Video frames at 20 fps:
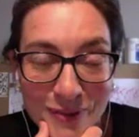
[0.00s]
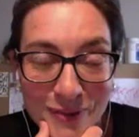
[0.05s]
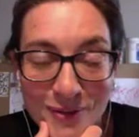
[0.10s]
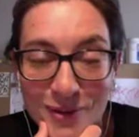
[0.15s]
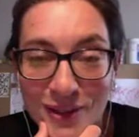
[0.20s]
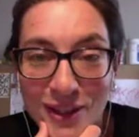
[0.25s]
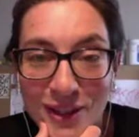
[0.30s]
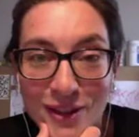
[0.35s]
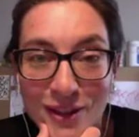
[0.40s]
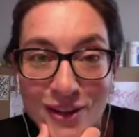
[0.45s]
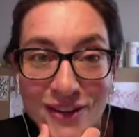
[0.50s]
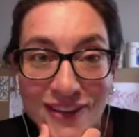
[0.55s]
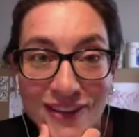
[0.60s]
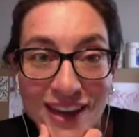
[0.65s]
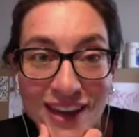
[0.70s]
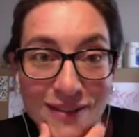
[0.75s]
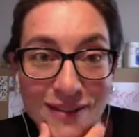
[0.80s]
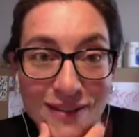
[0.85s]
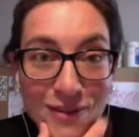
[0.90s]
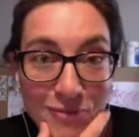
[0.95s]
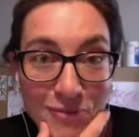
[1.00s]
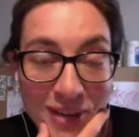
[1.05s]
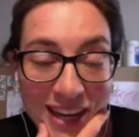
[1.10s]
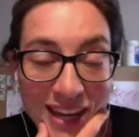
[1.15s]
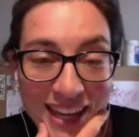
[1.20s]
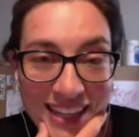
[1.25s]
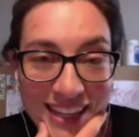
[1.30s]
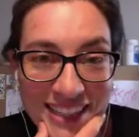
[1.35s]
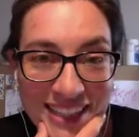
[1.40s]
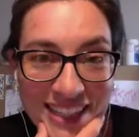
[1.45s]
I'm doing a lot of heavy
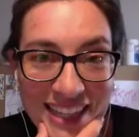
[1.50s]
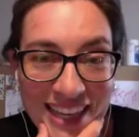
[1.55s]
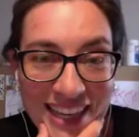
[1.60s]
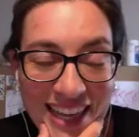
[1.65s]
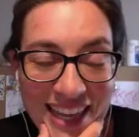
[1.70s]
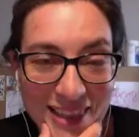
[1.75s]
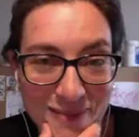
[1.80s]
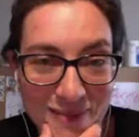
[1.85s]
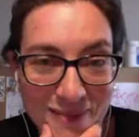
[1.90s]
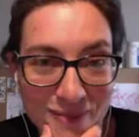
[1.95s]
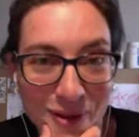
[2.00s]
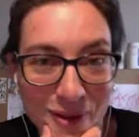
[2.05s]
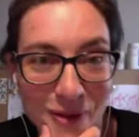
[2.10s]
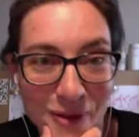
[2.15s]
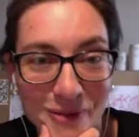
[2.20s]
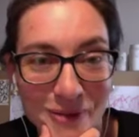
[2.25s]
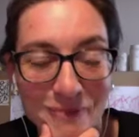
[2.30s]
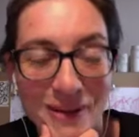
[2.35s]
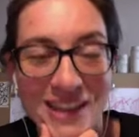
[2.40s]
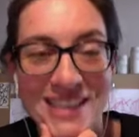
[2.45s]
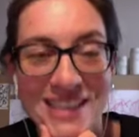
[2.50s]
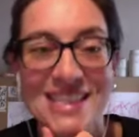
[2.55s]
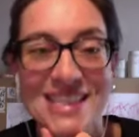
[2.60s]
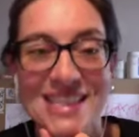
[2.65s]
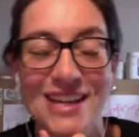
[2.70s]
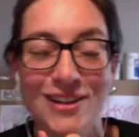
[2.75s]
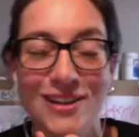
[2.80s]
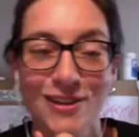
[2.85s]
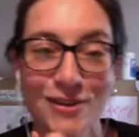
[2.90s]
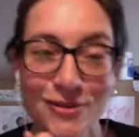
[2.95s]
painting at the moment
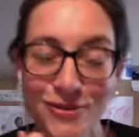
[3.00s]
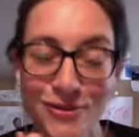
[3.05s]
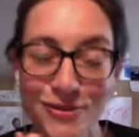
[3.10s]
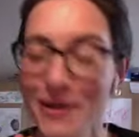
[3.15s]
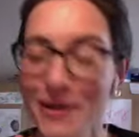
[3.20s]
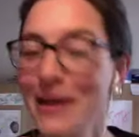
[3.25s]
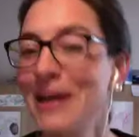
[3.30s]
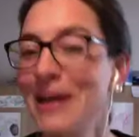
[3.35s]
myself.